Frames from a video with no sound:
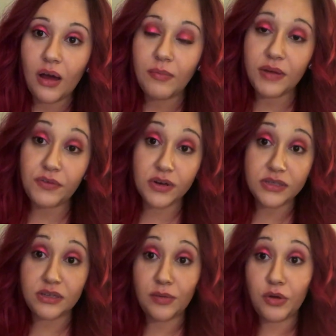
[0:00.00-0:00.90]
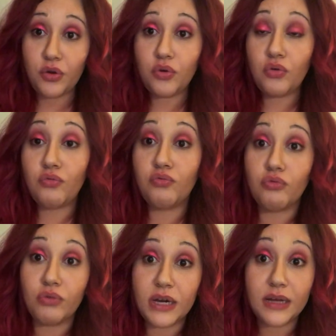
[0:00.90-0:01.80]
If you're someone who
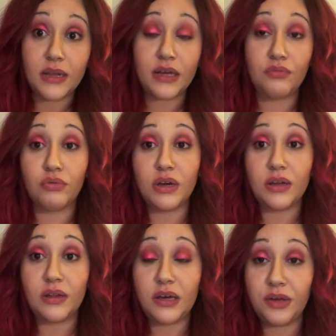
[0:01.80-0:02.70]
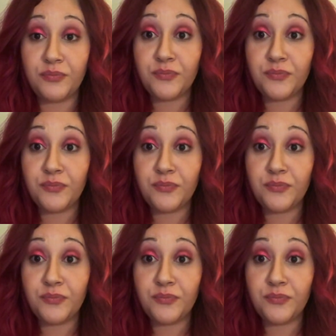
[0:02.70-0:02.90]
really